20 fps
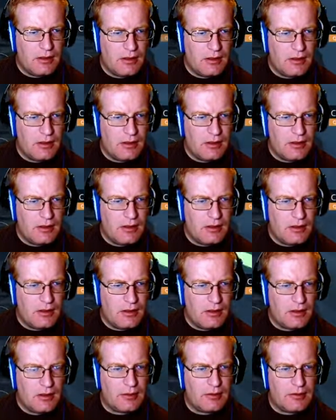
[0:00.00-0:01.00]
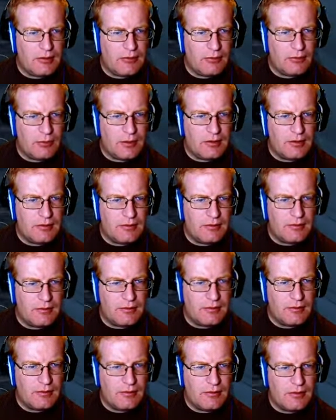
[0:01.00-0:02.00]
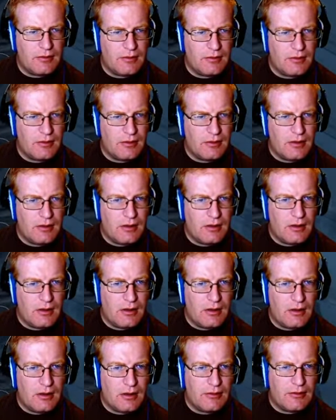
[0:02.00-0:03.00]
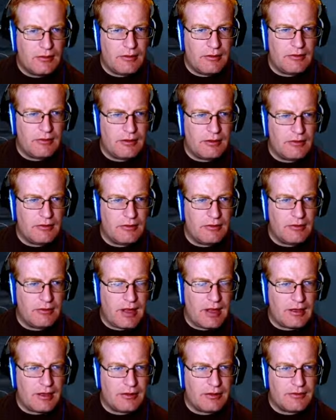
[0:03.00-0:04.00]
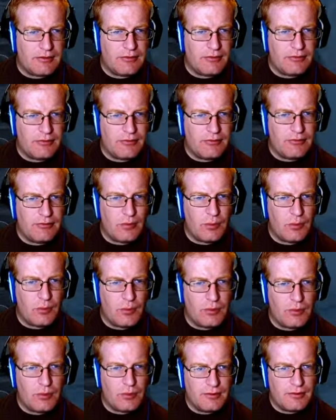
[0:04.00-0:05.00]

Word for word: Uh, let's start with this one. This is in slot four.